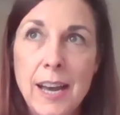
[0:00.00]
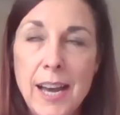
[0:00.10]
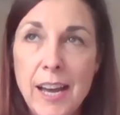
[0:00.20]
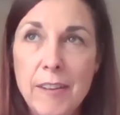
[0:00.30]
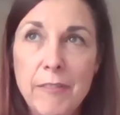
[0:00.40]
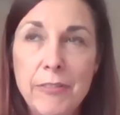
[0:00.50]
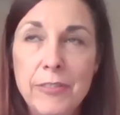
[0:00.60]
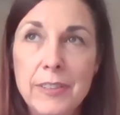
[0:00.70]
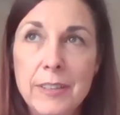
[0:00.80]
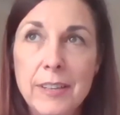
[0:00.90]
have,
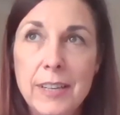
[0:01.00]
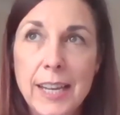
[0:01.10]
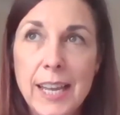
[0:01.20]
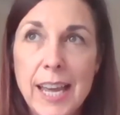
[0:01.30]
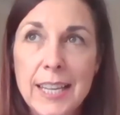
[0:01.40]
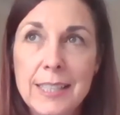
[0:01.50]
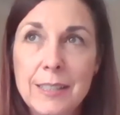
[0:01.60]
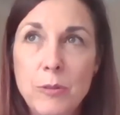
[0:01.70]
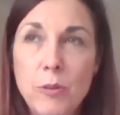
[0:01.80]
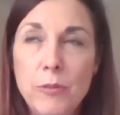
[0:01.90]
I
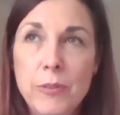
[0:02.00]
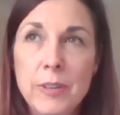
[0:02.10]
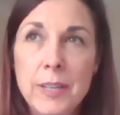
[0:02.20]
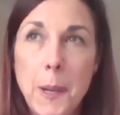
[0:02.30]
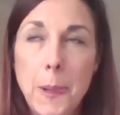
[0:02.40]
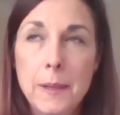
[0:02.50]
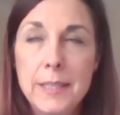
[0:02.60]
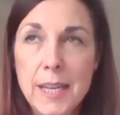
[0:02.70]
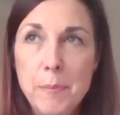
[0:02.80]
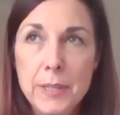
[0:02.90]
guess, sort of
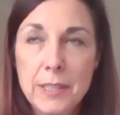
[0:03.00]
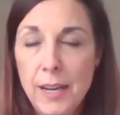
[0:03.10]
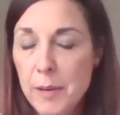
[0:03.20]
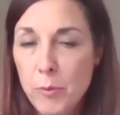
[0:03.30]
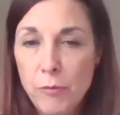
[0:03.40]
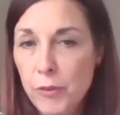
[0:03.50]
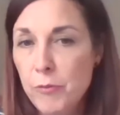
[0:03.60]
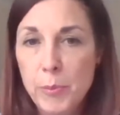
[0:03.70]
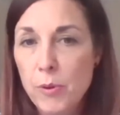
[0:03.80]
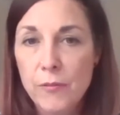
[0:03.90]
deeper, slightly more
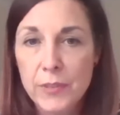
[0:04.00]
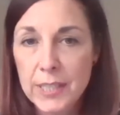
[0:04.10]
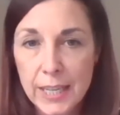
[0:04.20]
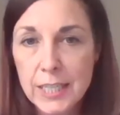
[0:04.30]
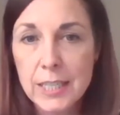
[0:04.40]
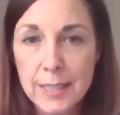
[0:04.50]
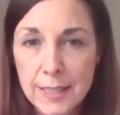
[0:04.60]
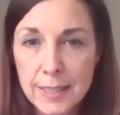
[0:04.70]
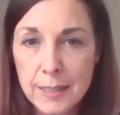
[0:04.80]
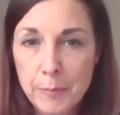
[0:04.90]
vulnerable
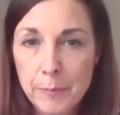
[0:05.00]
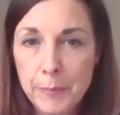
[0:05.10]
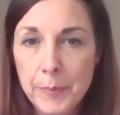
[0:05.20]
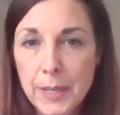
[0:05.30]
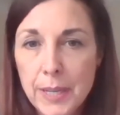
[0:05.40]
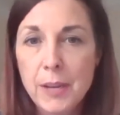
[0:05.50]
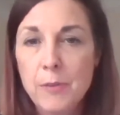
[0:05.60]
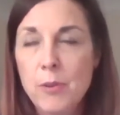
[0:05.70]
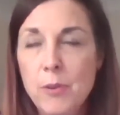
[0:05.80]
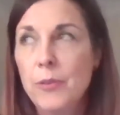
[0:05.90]
conversations, but, you know,
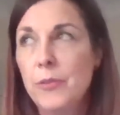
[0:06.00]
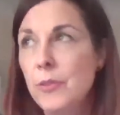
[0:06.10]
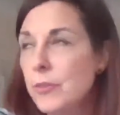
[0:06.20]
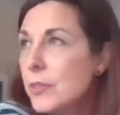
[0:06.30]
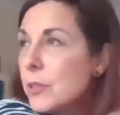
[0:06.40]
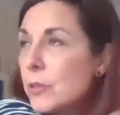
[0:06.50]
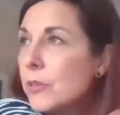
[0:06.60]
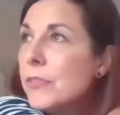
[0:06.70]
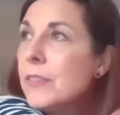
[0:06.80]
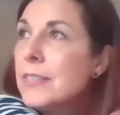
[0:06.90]
not the
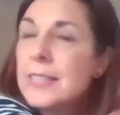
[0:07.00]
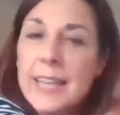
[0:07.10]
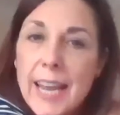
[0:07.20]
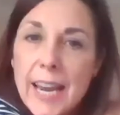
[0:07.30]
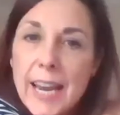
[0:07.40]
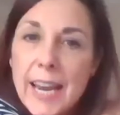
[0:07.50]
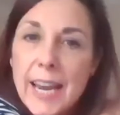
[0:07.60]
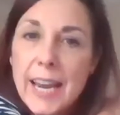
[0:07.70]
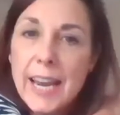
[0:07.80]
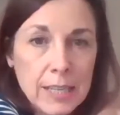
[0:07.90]
sort of
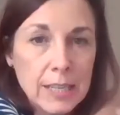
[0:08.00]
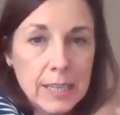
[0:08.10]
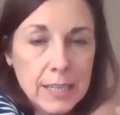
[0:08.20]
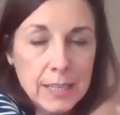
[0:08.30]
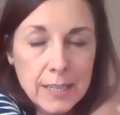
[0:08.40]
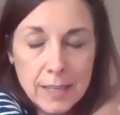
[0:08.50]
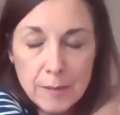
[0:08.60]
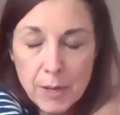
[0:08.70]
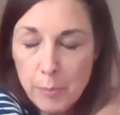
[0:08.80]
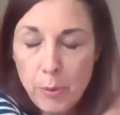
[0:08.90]
scary,
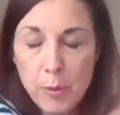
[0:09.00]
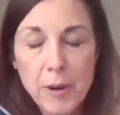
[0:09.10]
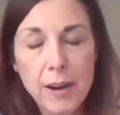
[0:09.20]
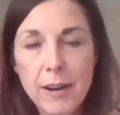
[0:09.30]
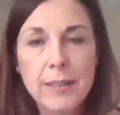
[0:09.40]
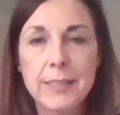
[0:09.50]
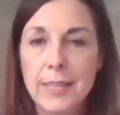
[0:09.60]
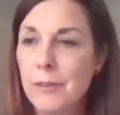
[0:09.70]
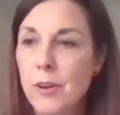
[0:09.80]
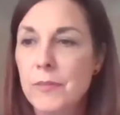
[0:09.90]
I'm going to pour my
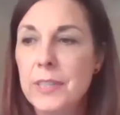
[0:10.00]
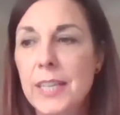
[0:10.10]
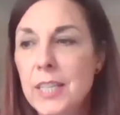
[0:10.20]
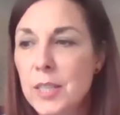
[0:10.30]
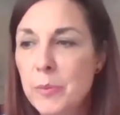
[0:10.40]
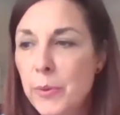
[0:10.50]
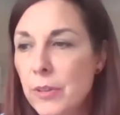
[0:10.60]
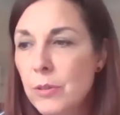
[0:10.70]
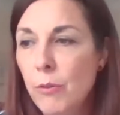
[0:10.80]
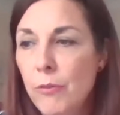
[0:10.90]
heart out conversations,
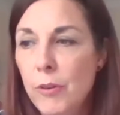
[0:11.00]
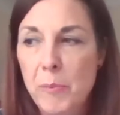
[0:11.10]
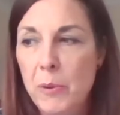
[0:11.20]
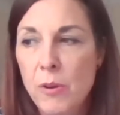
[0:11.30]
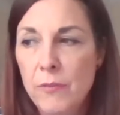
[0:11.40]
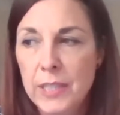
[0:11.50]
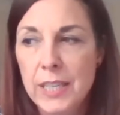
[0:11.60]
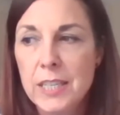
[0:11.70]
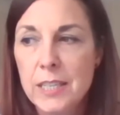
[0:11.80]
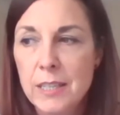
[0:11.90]
but the sort of vulnerable
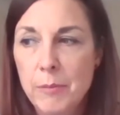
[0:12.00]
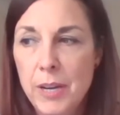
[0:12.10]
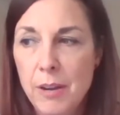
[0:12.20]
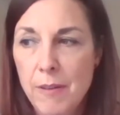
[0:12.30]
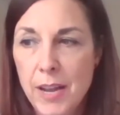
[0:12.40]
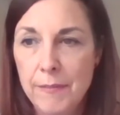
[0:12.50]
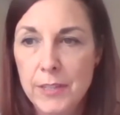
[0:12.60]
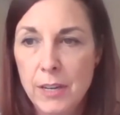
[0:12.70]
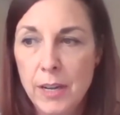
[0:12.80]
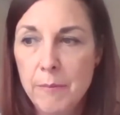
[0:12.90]
conversations that we don't
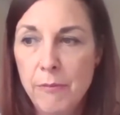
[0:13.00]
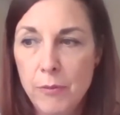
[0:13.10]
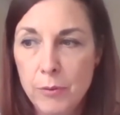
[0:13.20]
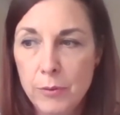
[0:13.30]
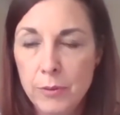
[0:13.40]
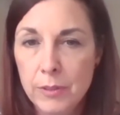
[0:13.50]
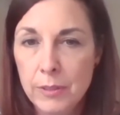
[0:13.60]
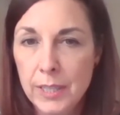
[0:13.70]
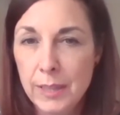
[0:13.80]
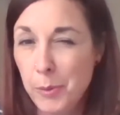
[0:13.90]
have time for
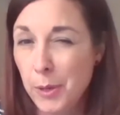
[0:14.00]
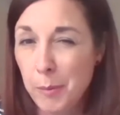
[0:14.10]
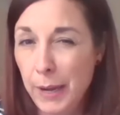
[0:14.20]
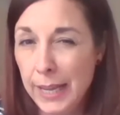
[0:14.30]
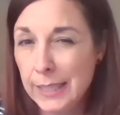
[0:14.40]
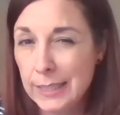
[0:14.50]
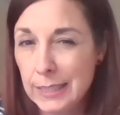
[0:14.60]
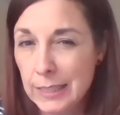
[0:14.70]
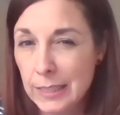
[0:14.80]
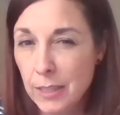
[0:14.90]
in the
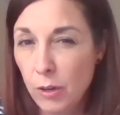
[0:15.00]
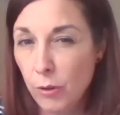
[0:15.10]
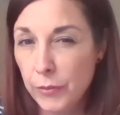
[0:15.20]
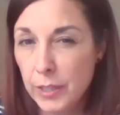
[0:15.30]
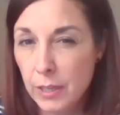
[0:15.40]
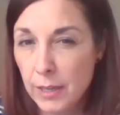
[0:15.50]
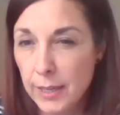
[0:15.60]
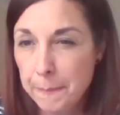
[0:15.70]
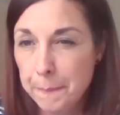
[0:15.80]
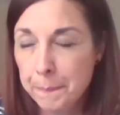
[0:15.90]
workplace a lot of the
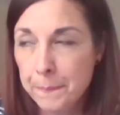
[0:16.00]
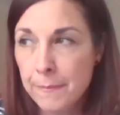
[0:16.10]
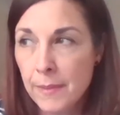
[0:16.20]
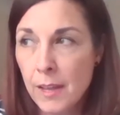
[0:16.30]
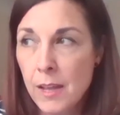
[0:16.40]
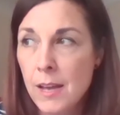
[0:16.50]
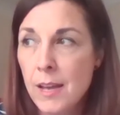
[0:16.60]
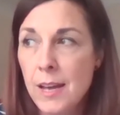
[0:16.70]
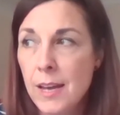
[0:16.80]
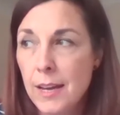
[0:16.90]
time.
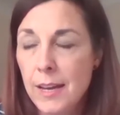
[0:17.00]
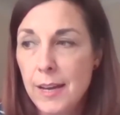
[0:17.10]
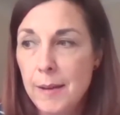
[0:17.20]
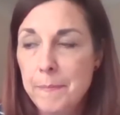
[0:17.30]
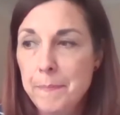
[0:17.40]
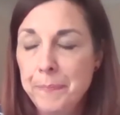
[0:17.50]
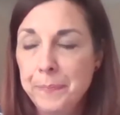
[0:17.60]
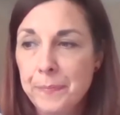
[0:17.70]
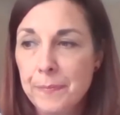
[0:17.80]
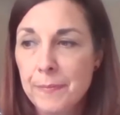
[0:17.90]
And